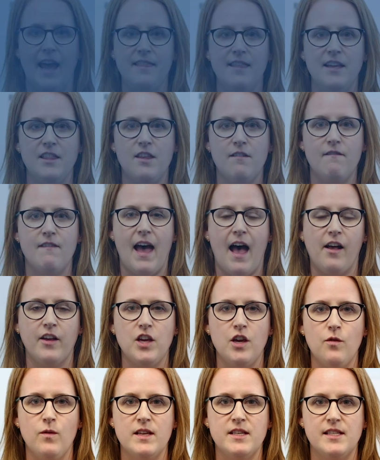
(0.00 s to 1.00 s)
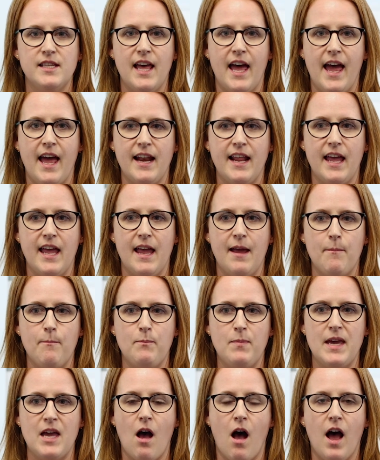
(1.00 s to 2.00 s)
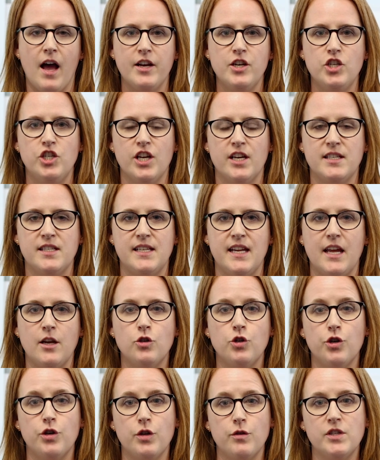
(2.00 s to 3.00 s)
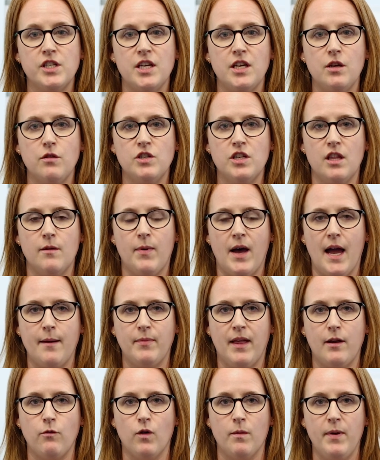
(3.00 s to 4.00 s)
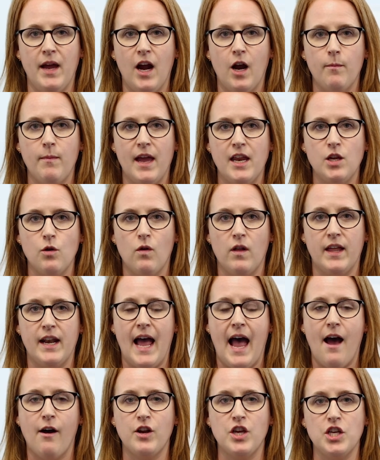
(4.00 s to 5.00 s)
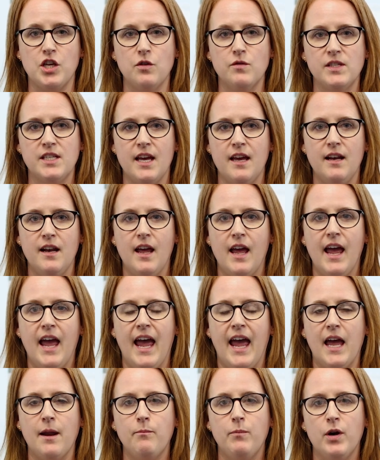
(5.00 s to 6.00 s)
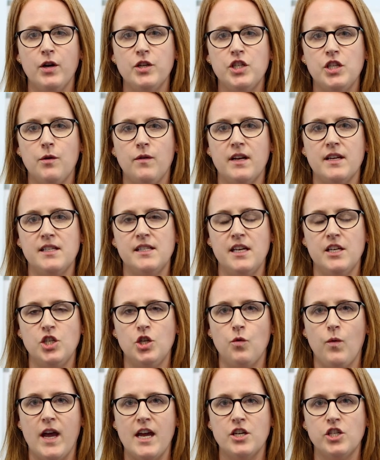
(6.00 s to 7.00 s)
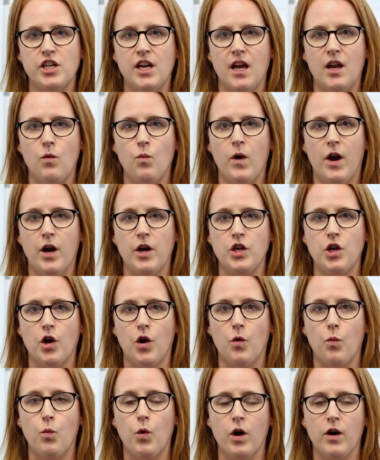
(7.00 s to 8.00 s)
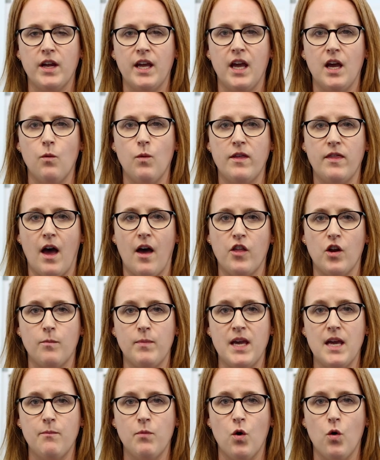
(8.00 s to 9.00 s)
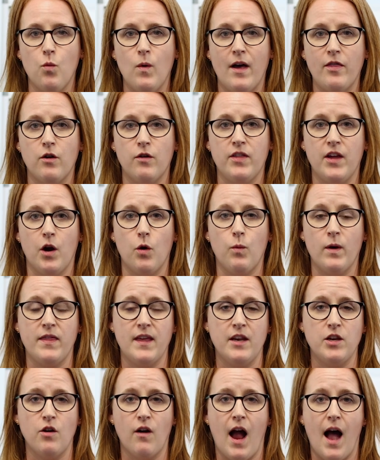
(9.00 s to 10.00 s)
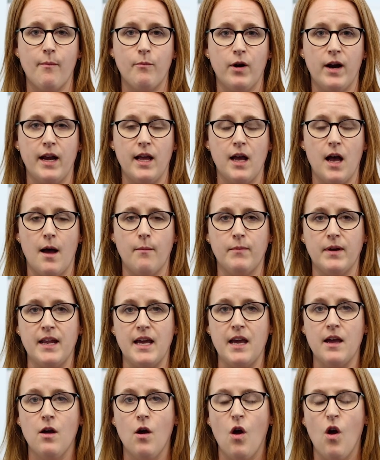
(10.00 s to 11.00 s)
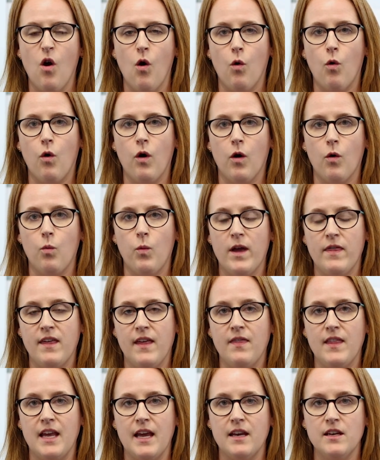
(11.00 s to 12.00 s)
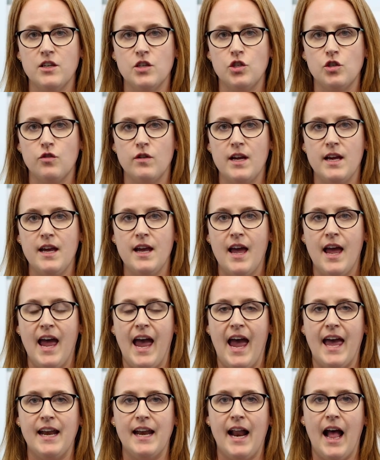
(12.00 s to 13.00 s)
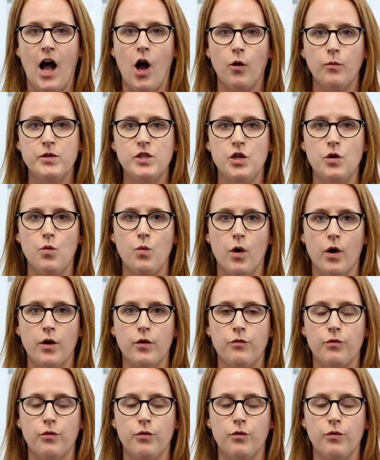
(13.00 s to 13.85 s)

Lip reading: I think the value is that beyond just introducing you to the pipeline repair manual and how to use it, it puts you in a situation where you're working with other people, whether they're within your operating company or within the industry, and it helps you work